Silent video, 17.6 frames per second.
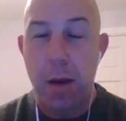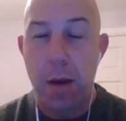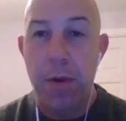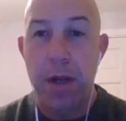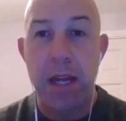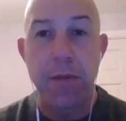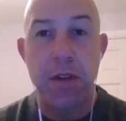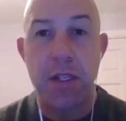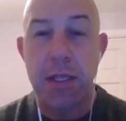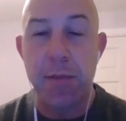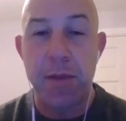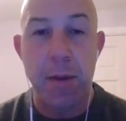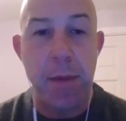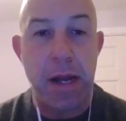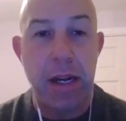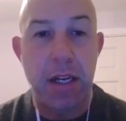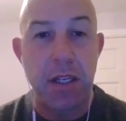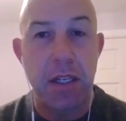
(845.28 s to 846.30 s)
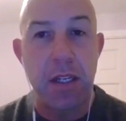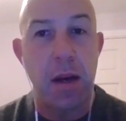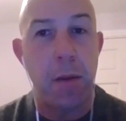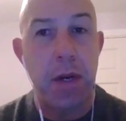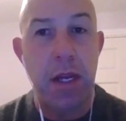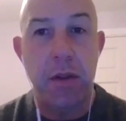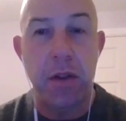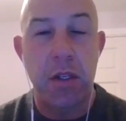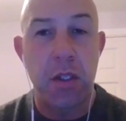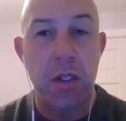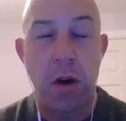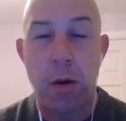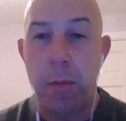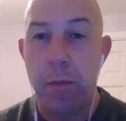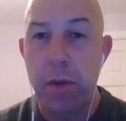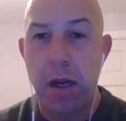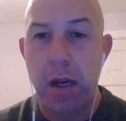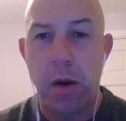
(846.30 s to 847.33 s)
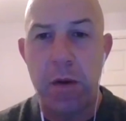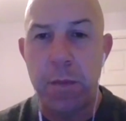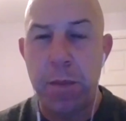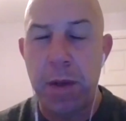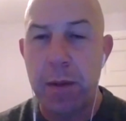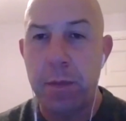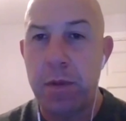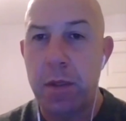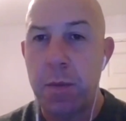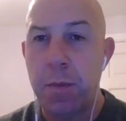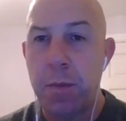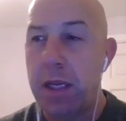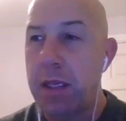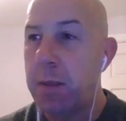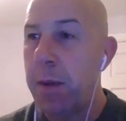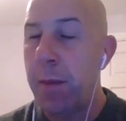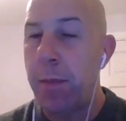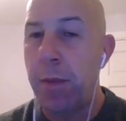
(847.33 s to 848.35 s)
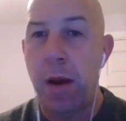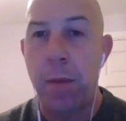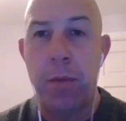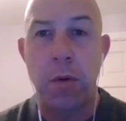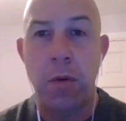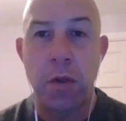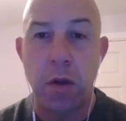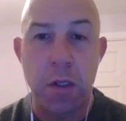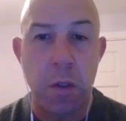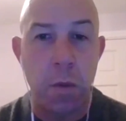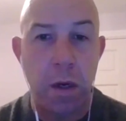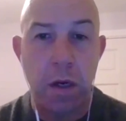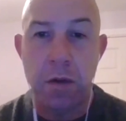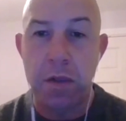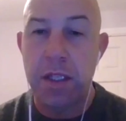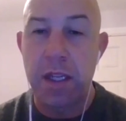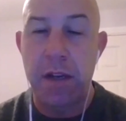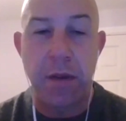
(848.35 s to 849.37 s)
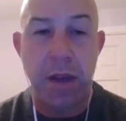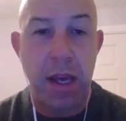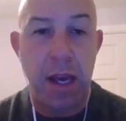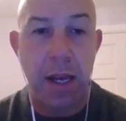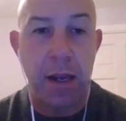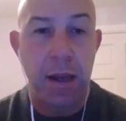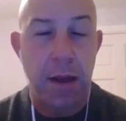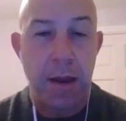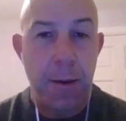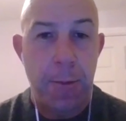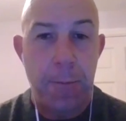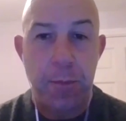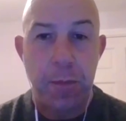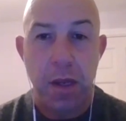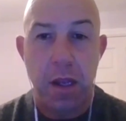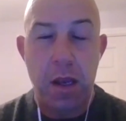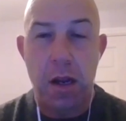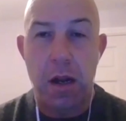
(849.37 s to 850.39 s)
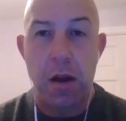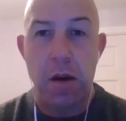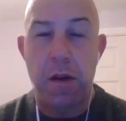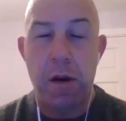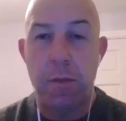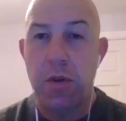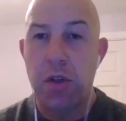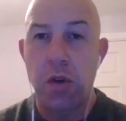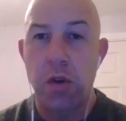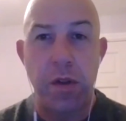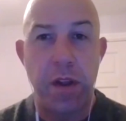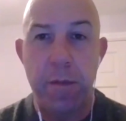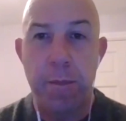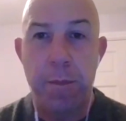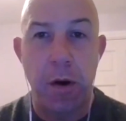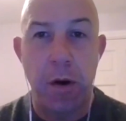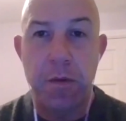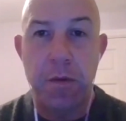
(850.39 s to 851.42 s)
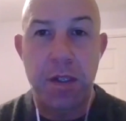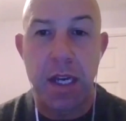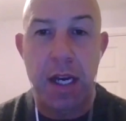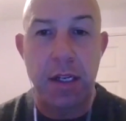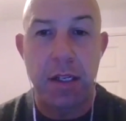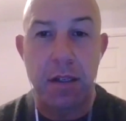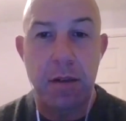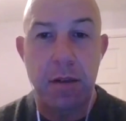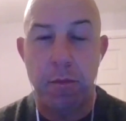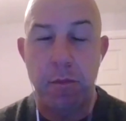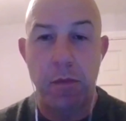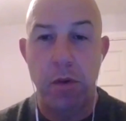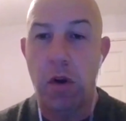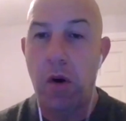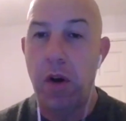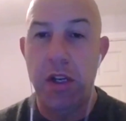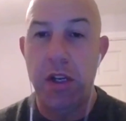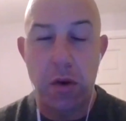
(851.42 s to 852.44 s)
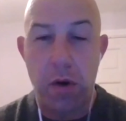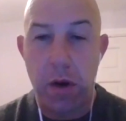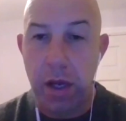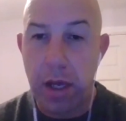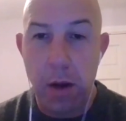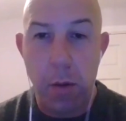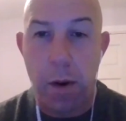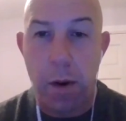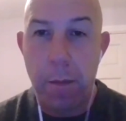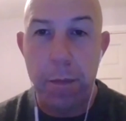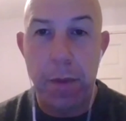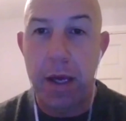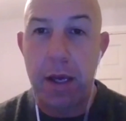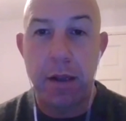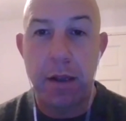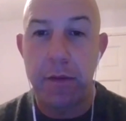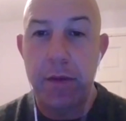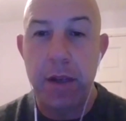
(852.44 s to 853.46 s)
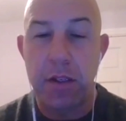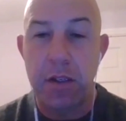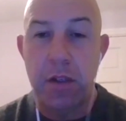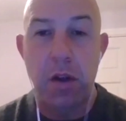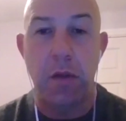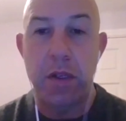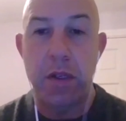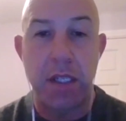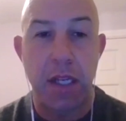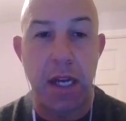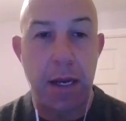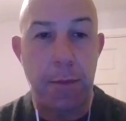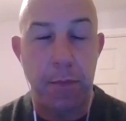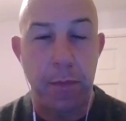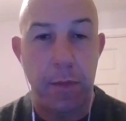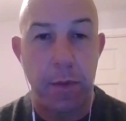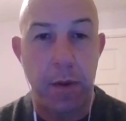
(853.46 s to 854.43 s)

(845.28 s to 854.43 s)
But even some of the managers up near the top, you know, we speak to people like Paul Doswell, Steve King. You know, I'm sure they've both said not enjoying it one bit. It's not the same.